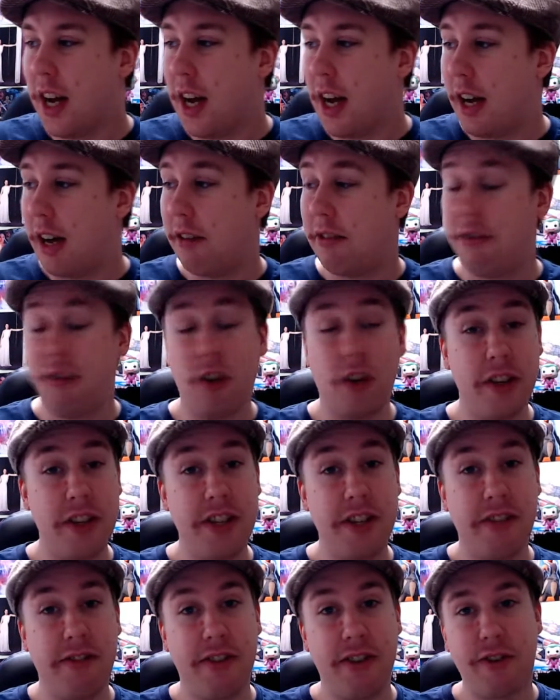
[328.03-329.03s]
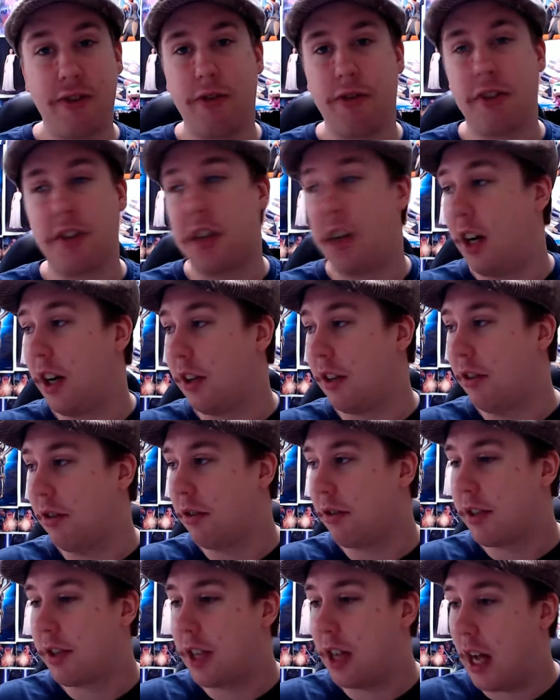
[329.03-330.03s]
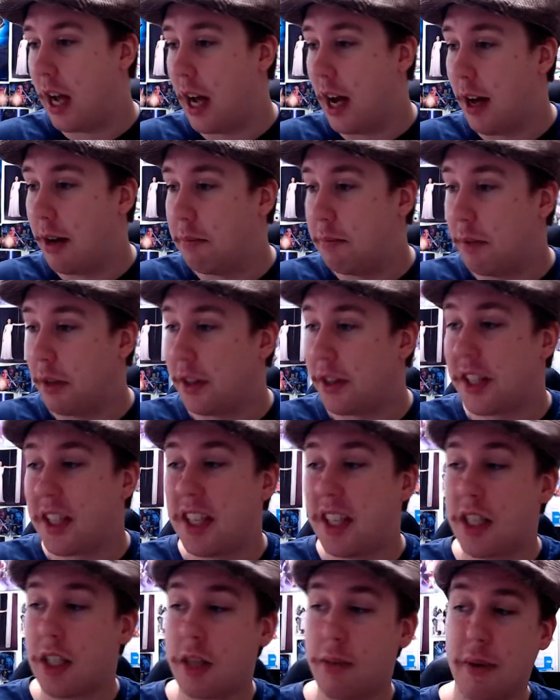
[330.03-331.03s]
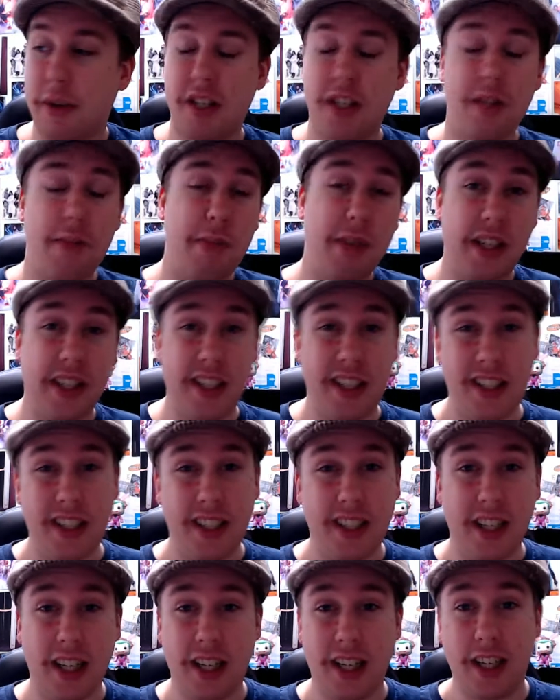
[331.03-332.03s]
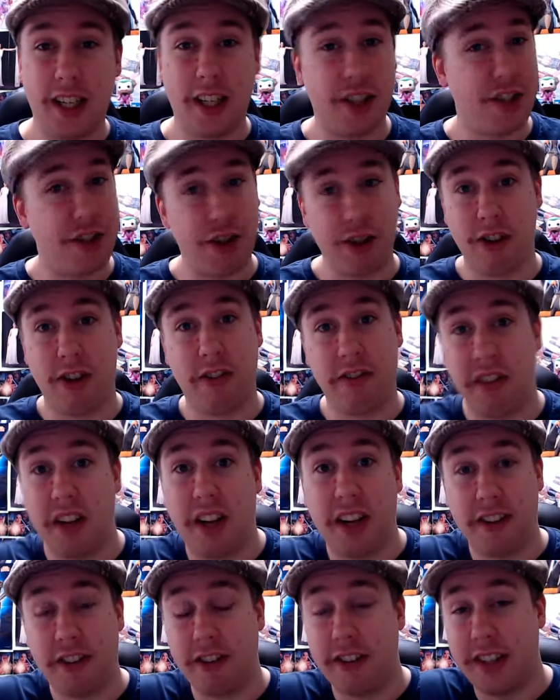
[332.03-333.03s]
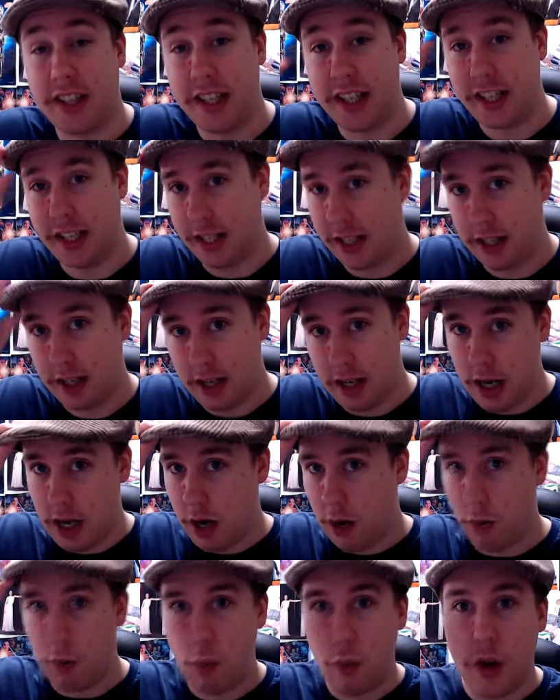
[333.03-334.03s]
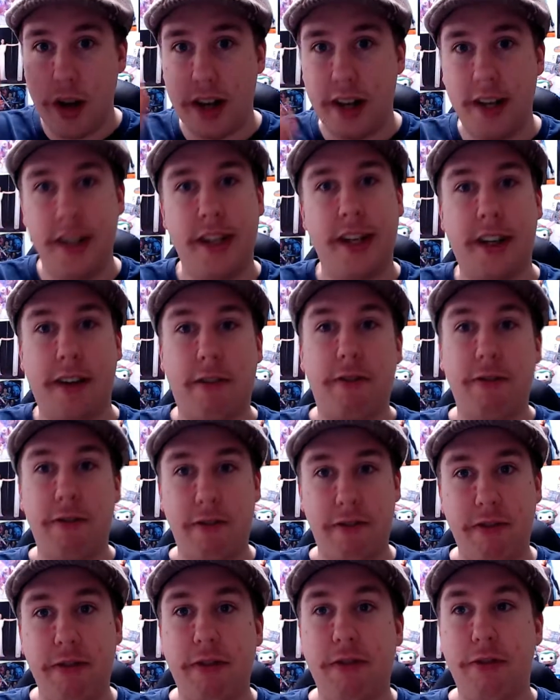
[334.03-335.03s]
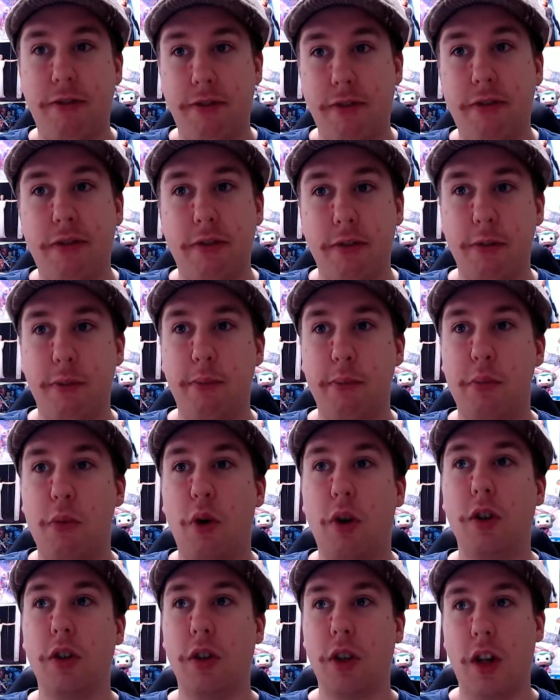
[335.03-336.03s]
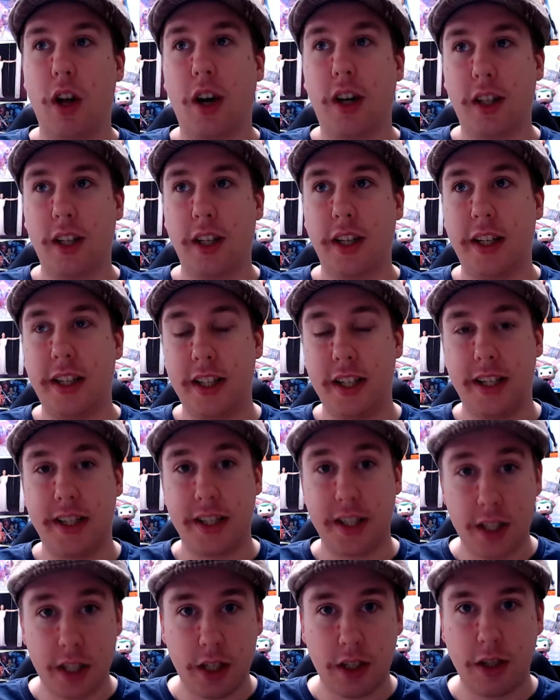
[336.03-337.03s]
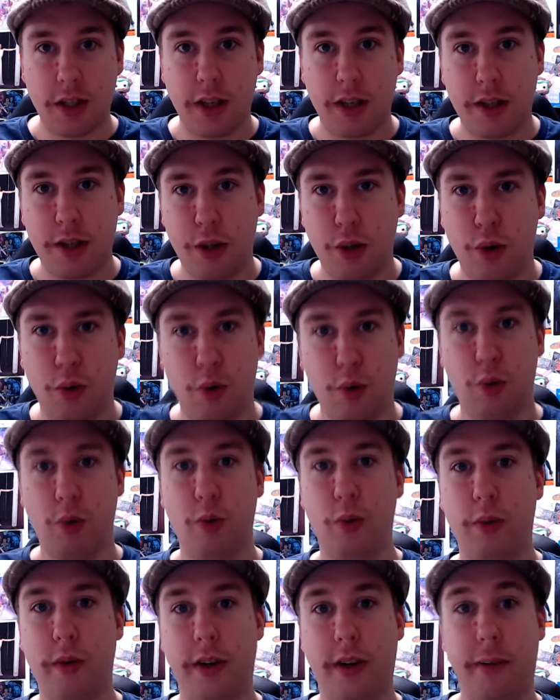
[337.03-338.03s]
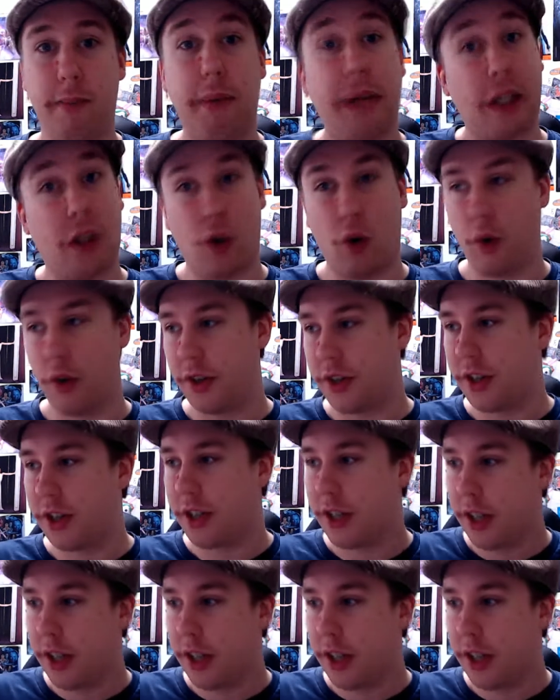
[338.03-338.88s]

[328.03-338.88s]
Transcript: for individual titles, but this is expected to be shown off later in the year when it more likely is to be launched.